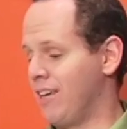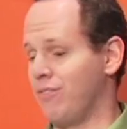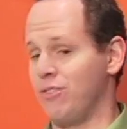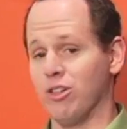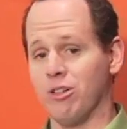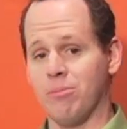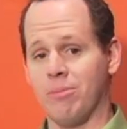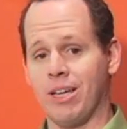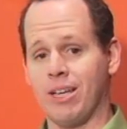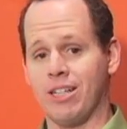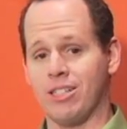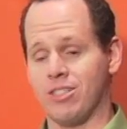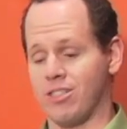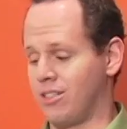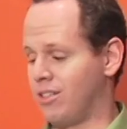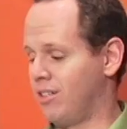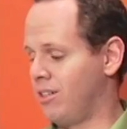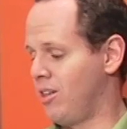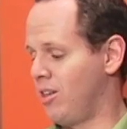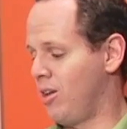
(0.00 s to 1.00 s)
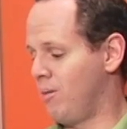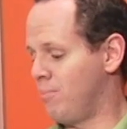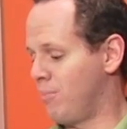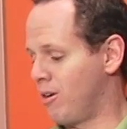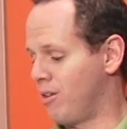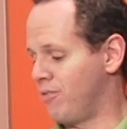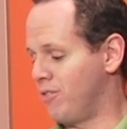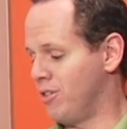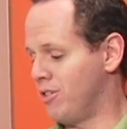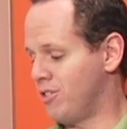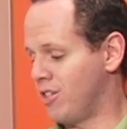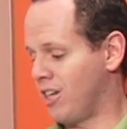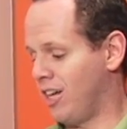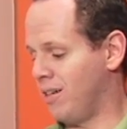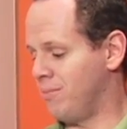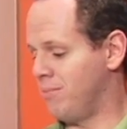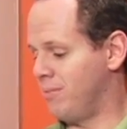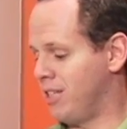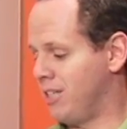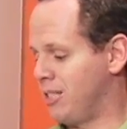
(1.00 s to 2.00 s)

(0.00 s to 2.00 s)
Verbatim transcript: If you're a manager, part of your job